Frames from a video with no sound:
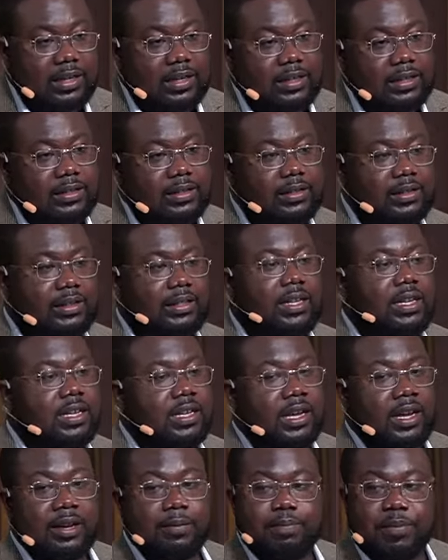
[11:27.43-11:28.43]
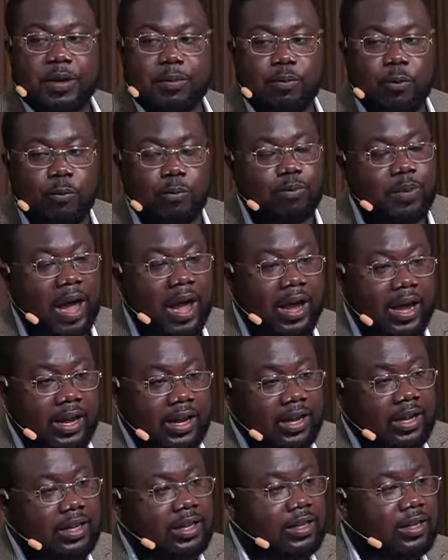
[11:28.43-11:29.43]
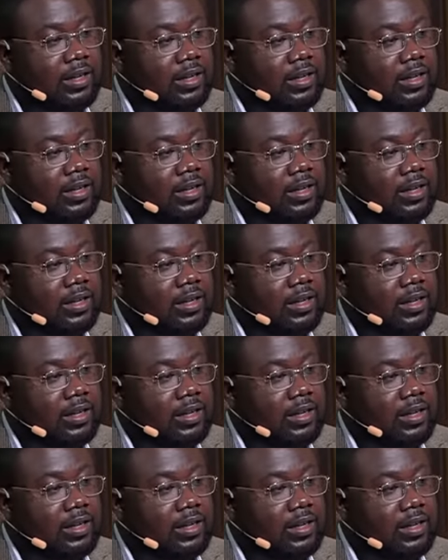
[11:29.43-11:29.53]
seeing people pay